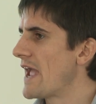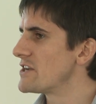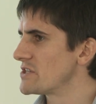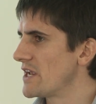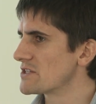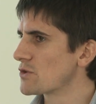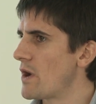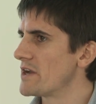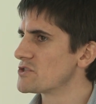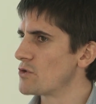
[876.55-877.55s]
actually has
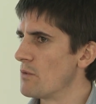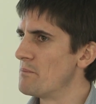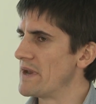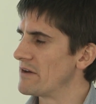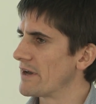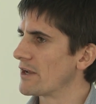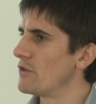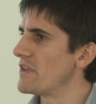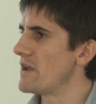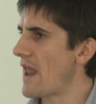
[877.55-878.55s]
quite a strong bearing
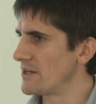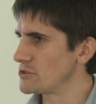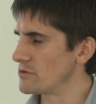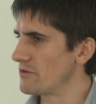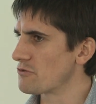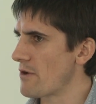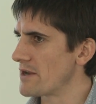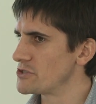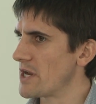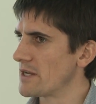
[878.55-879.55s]
on the nature of
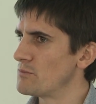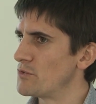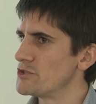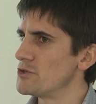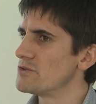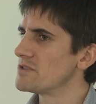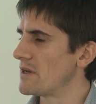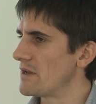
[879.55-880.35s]
ground shaking produced,